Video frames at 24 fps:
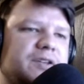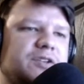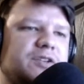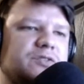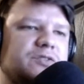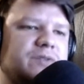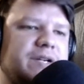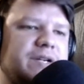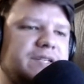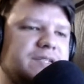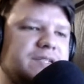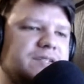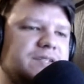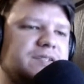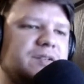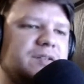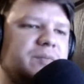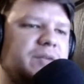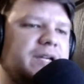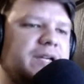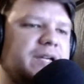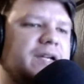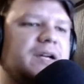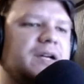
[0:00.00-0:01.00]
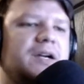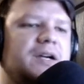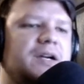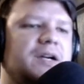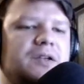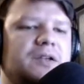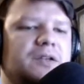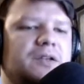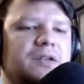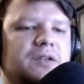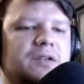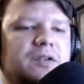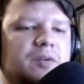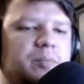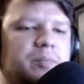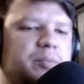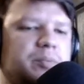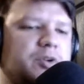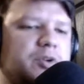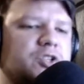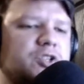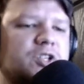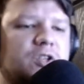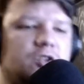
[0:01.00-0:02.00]
racism like you're
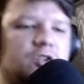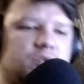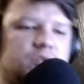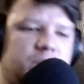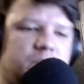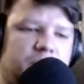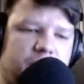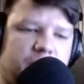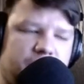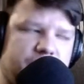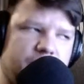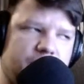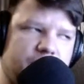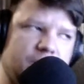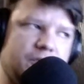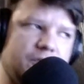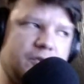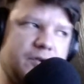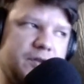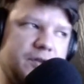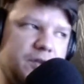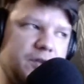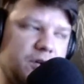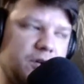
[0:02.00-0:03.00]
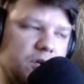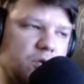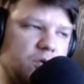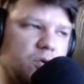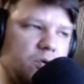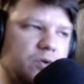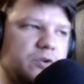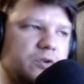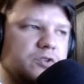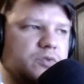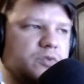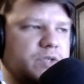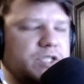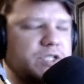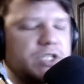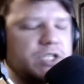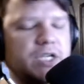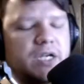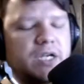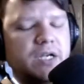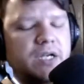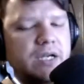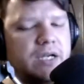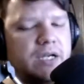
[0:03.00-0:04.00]
pushing those people further in their corners which
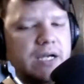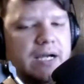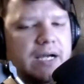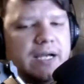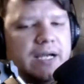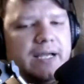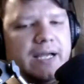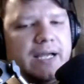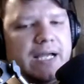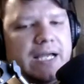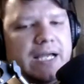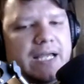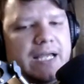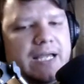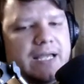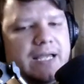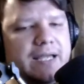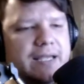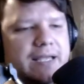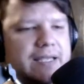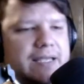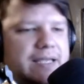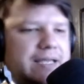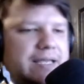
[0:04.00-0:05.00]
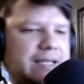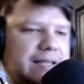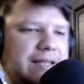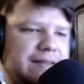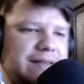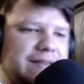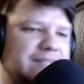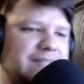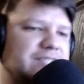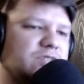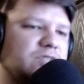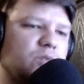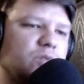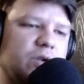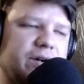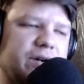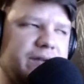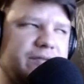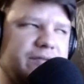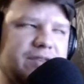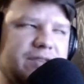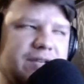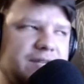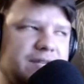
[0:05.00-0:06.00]
i this is where
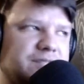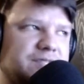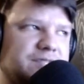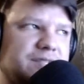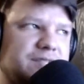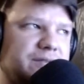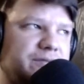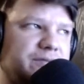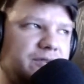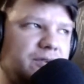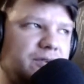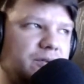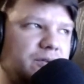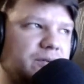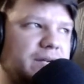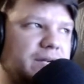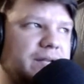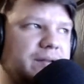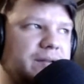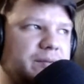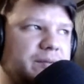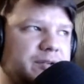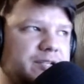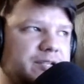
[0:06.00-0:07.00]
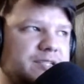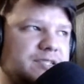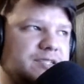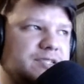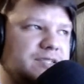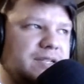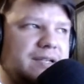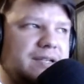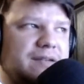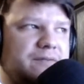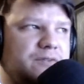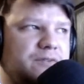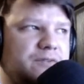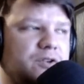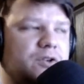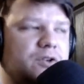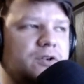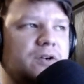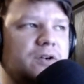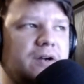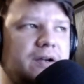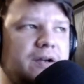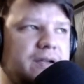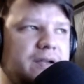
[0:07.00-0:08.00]
everything gets difficult right because it's like if
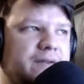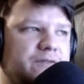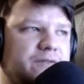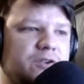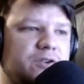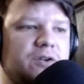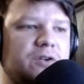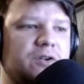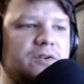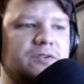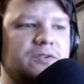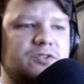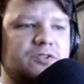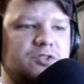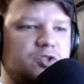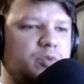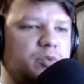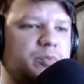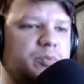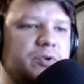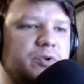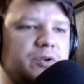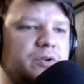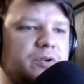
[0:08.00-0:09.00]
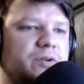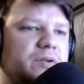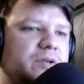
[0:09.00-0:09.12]
you're if you're super